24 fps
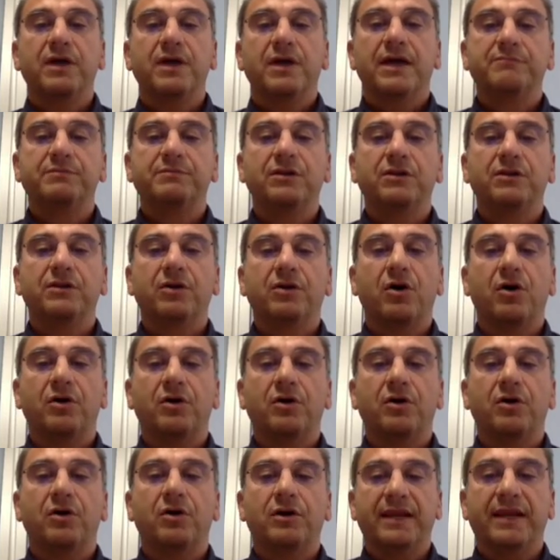has been
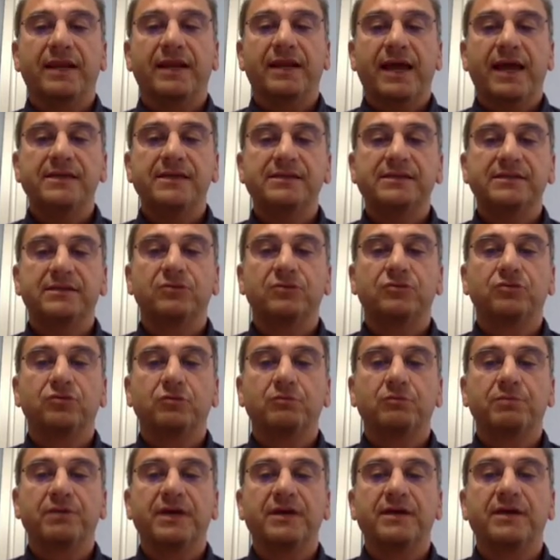organized to
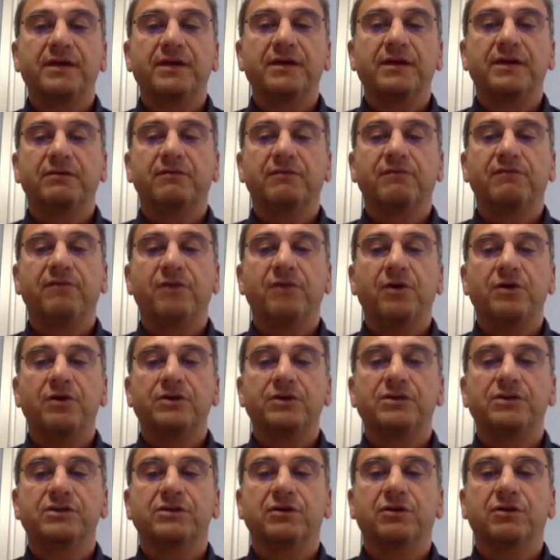bring the
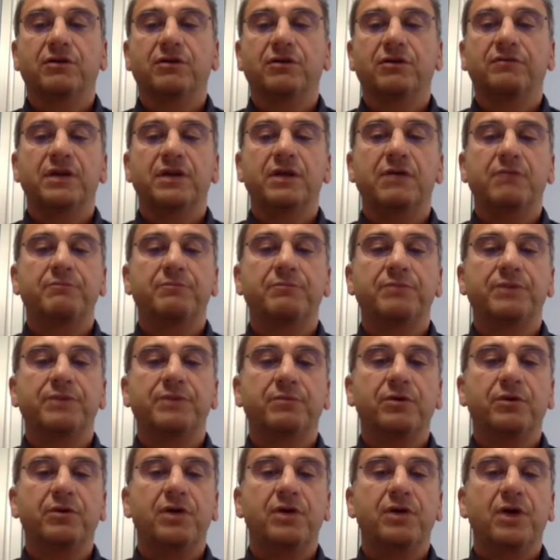voice of the young
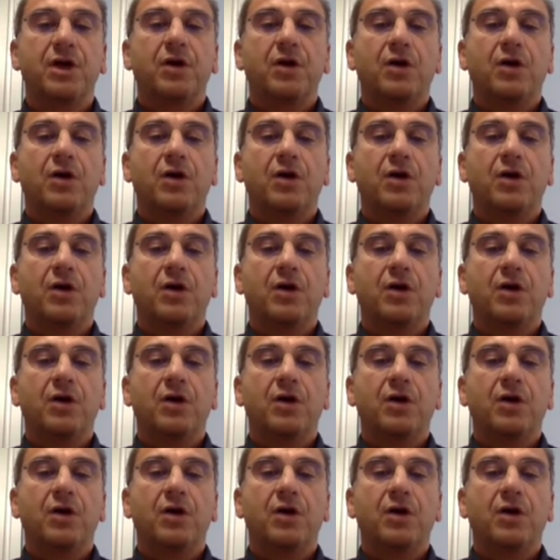people